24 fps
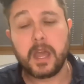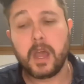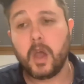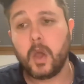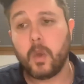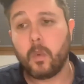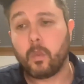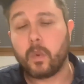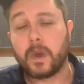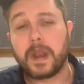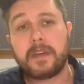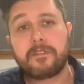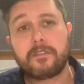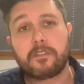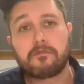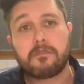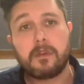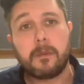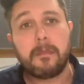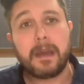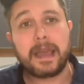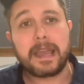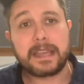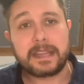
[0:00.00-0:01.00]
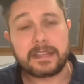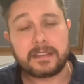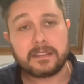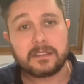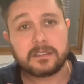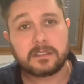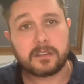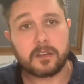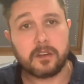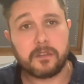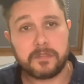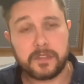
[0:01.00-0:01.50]
Whatever
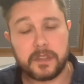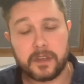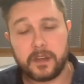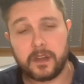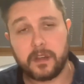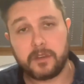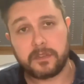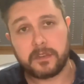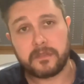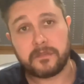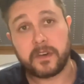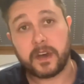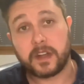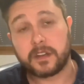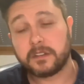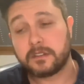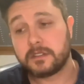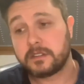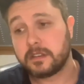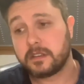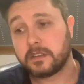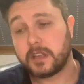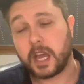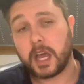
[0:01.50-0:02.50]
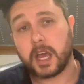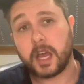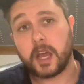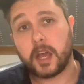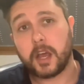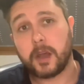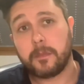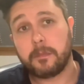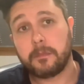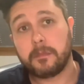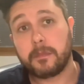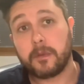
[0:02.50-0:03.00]
remains of the fund,
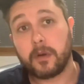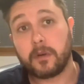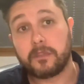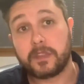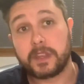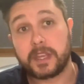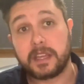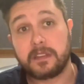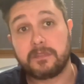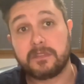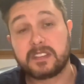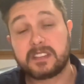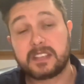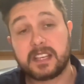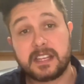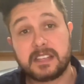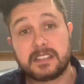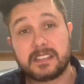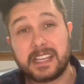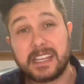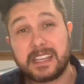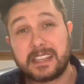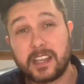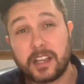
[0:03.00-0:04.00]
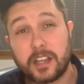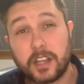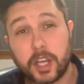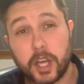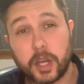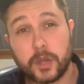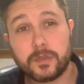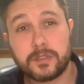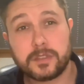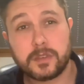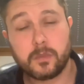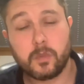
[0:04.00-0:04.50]
of the facility, can
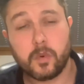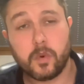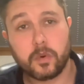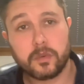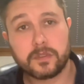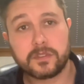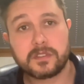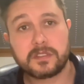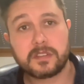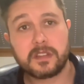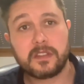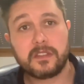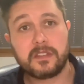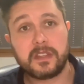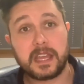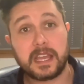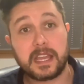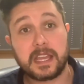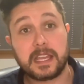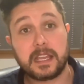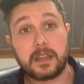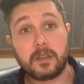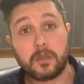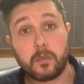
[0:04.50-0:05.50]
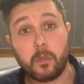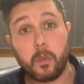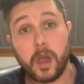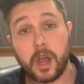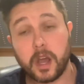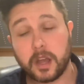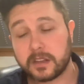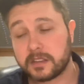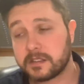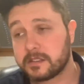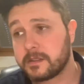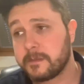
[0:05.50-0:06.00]
go towards the
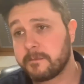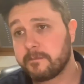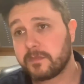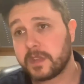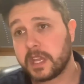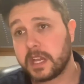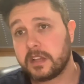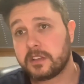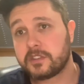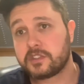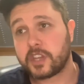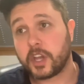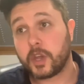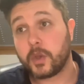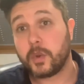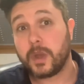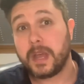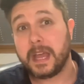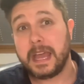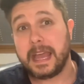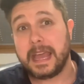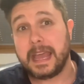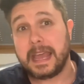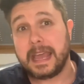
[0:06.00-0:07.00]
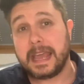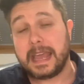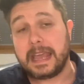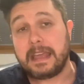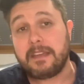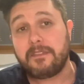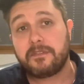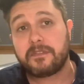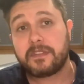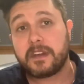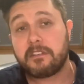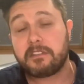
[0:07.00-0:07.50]
works. So
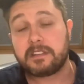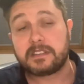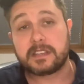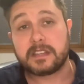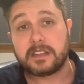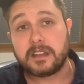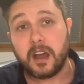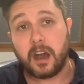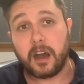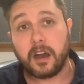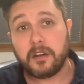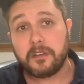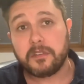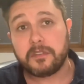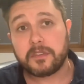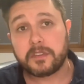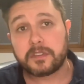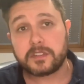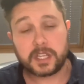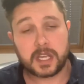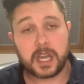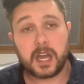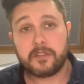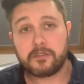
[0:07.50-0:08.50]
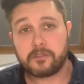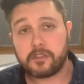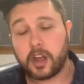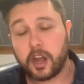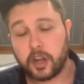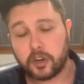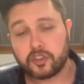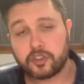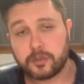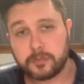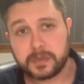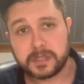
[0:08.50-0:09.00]
if there is enough to cover
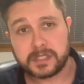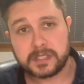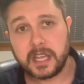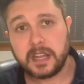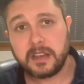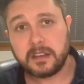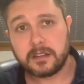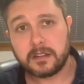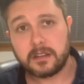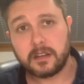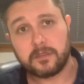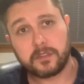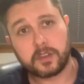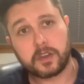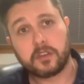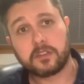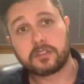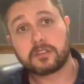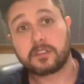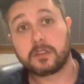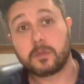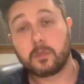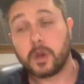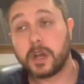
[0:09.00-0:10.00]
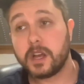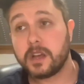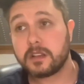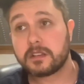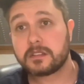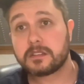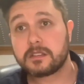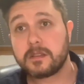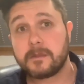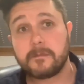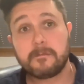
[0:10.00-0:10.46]
100% of the cost of the works,